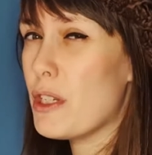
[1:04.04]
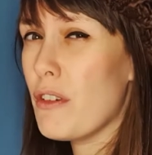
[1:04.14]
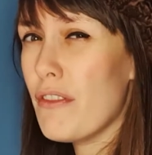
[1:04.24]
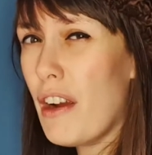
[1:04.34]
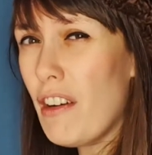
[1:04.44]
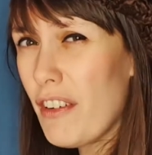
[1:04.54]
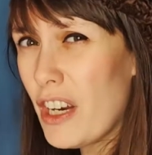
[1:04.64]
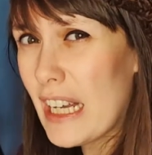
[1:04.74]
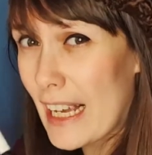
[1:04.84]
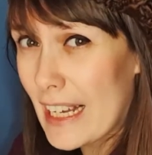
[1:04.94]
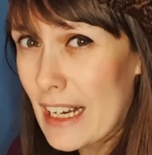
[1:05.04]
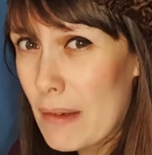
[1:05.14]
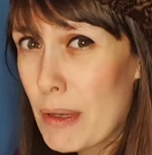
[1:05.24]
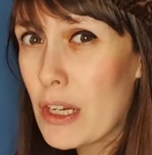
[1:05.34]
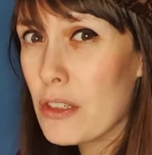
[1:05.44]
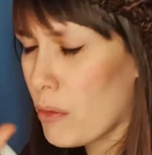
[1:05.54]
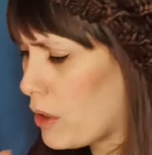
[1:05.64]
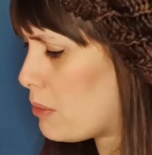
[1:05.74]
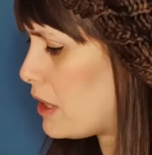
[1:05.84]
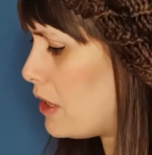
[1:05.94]
it very, very lightly because we
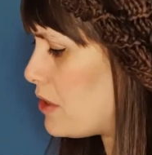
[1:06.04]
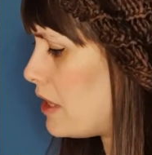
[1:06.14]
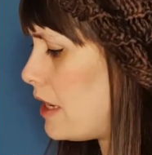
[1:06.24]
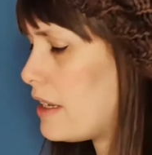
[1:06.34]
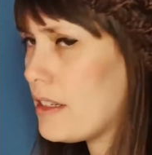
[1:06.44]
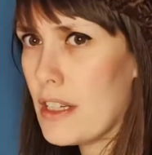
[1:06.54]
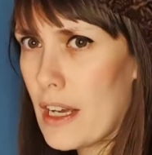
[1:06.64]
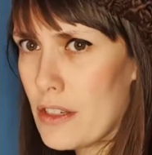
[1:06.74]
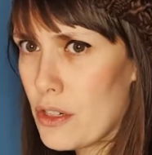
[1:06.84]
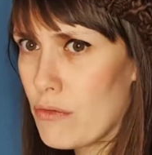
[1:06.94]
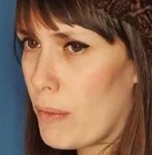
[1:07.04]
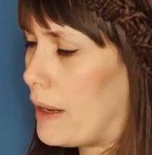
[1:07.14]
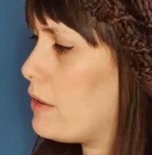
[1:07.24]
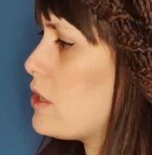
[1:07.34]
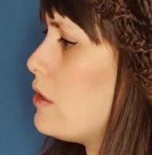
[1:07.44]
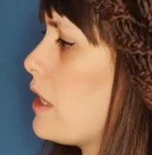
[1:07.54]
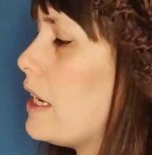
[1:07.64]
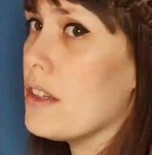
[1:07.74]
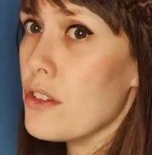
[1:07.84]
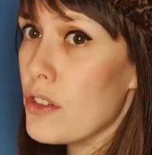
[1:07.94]
will be using it to rub out. Okay,
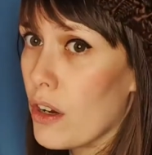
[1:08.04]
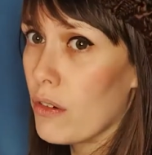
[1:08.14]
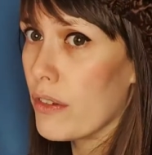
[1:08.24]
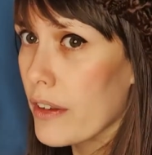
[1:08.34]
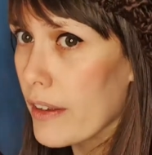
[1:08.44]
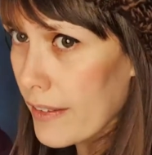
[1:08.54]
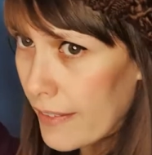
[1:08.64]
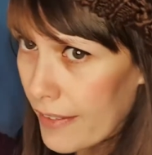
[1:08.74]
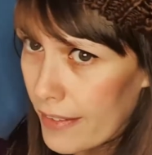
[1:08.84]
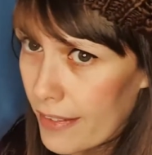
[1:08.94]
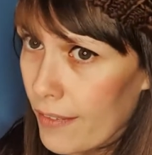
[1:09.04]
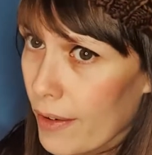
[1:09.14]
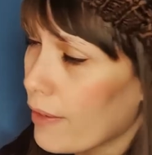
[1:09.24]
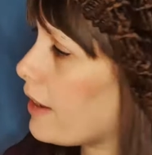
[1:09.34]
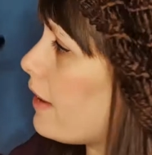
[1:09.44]
so this is the way.